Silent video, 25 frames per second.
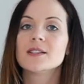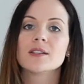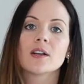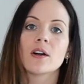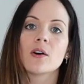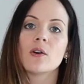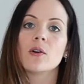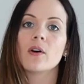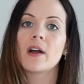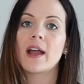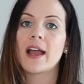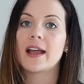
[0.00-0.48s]

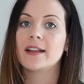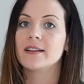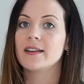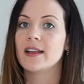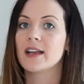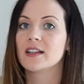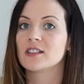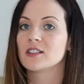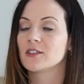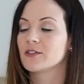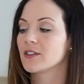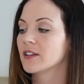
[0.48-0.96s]
So at the
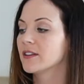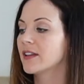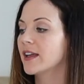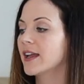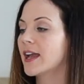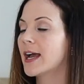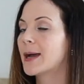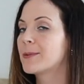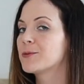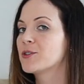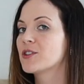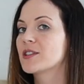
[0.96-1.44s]
end of the
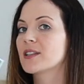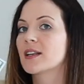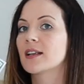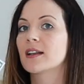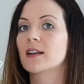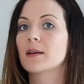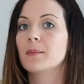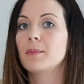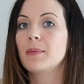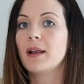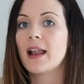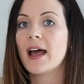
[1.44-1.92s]
day, I'm just
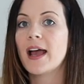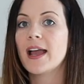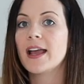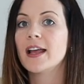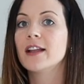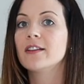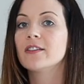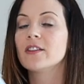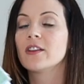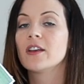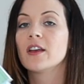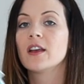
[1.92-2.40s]
gonna apply
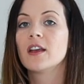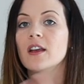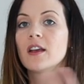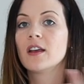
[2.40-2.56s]
it.